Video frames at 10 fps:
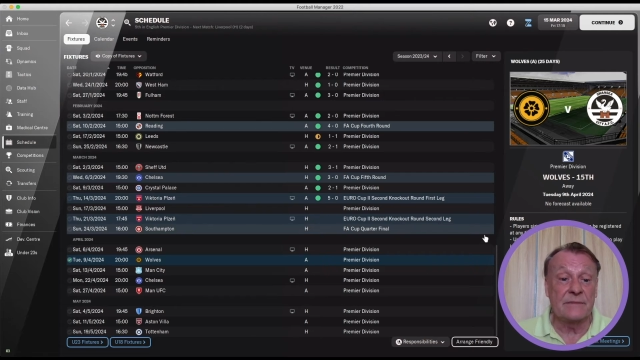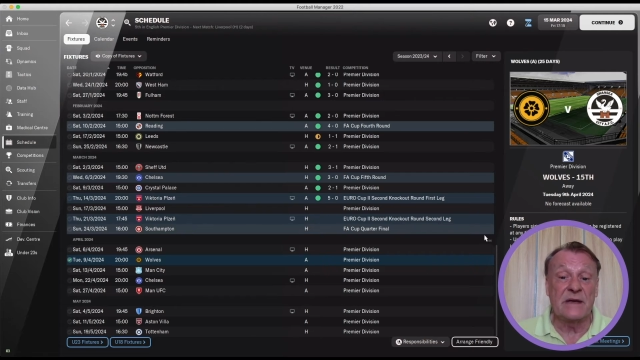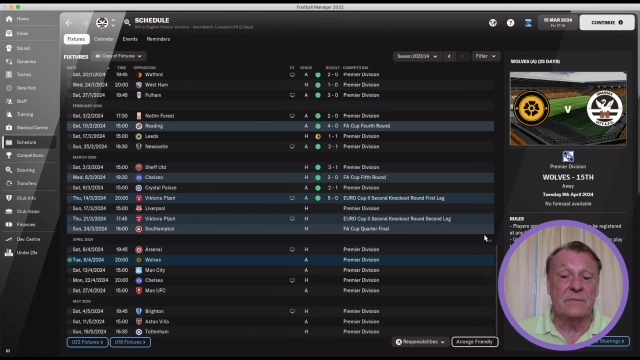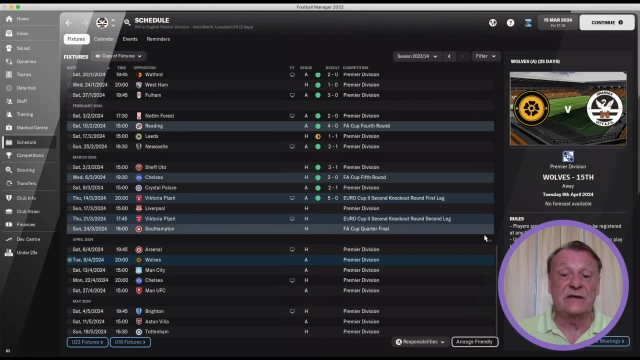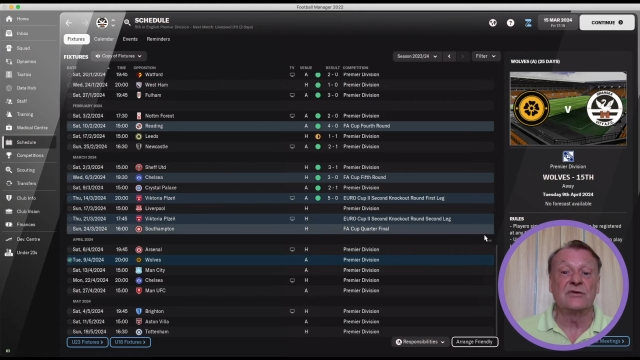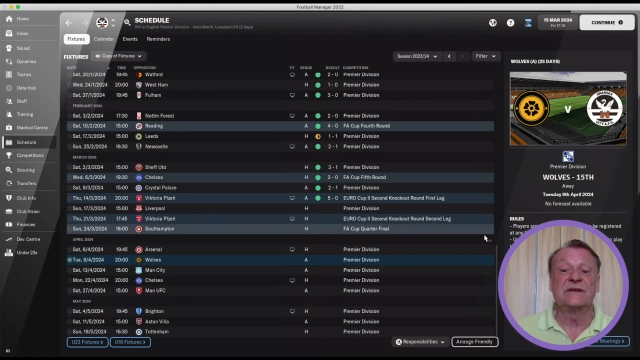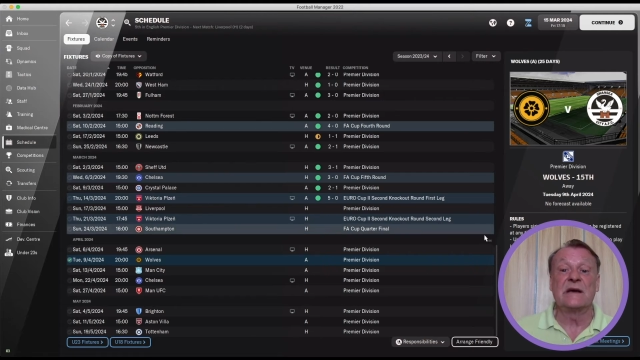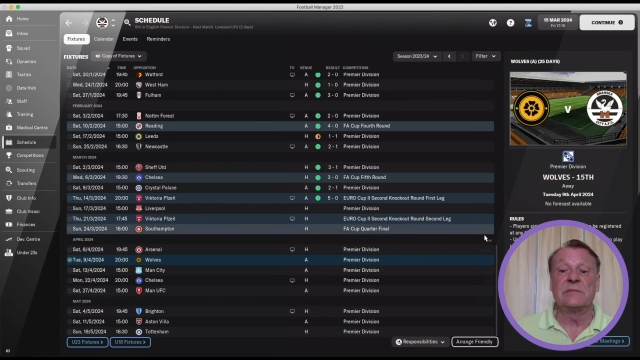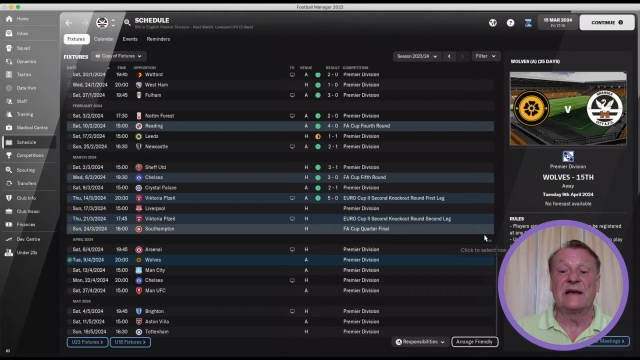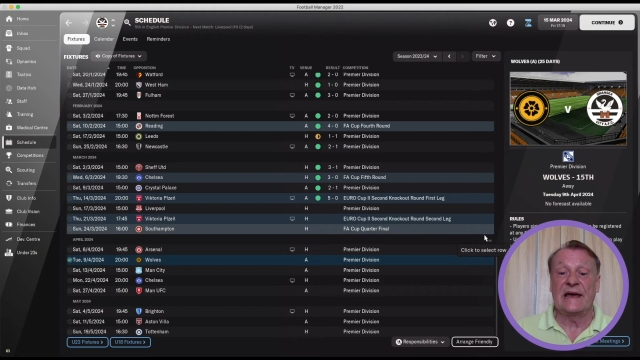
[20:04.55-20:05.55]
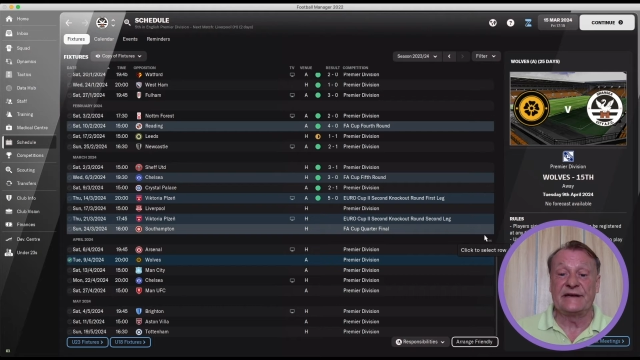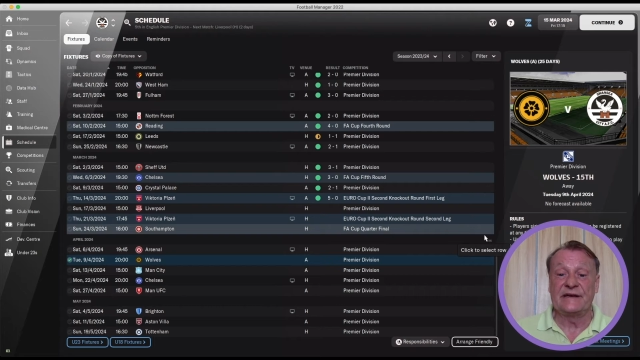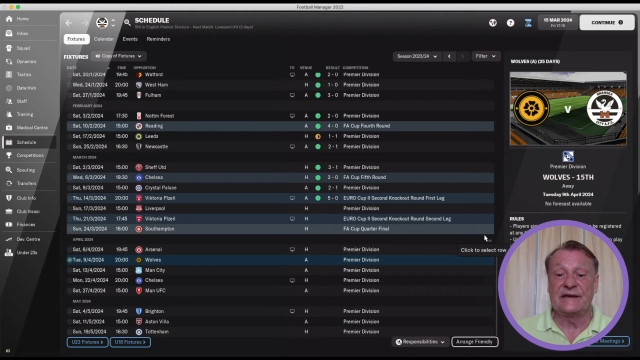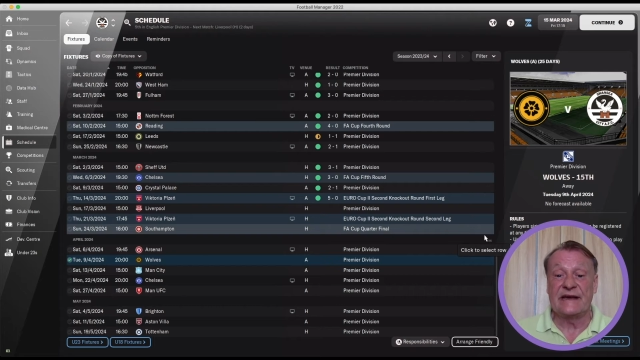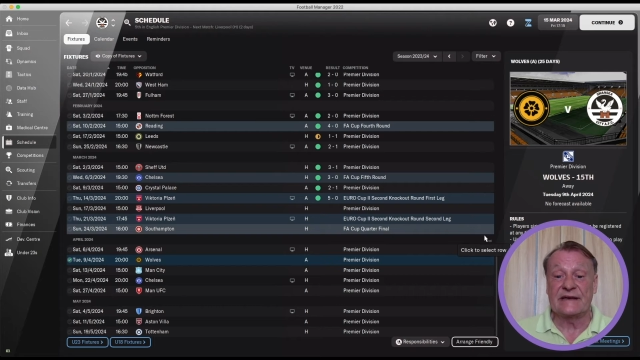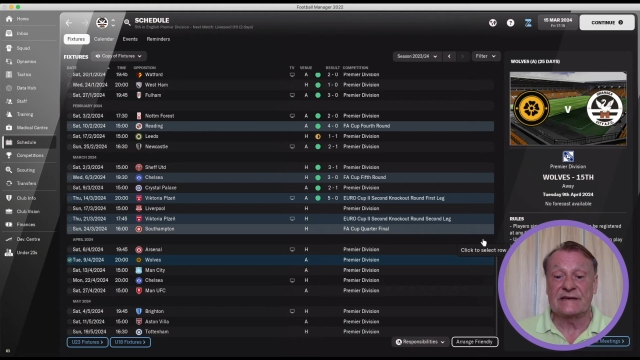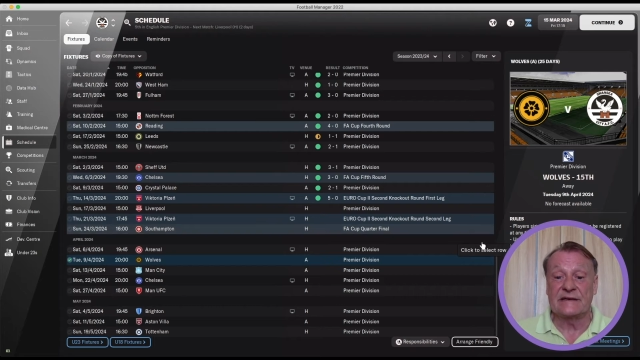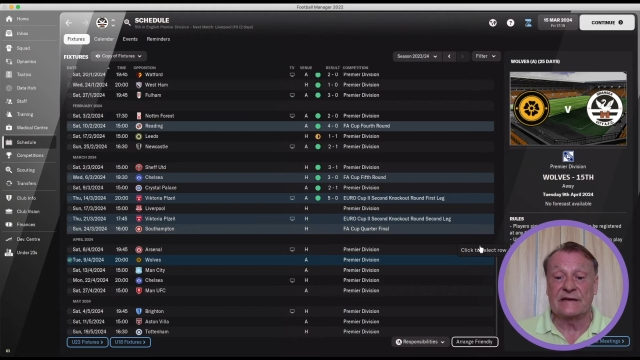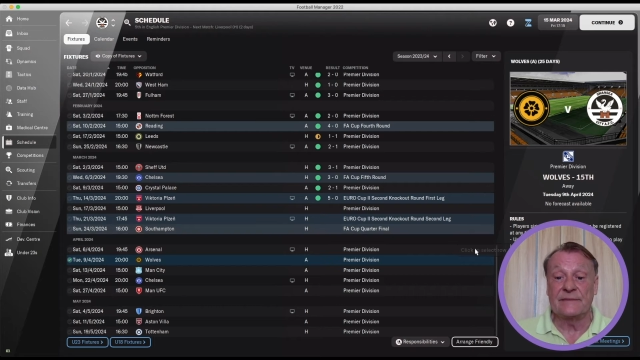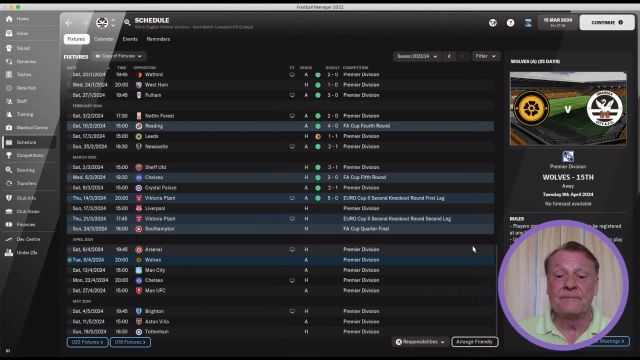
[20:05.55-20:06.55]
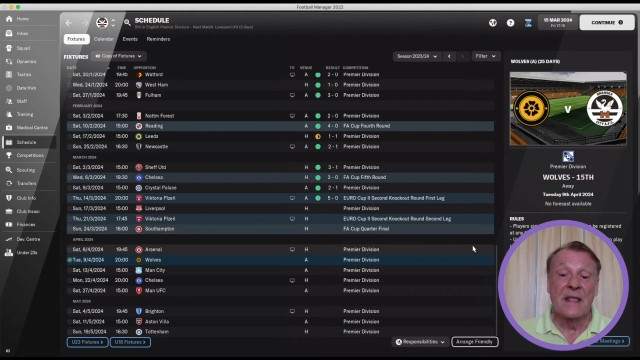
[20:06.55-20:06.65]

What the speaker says: Maybe do a double header next time.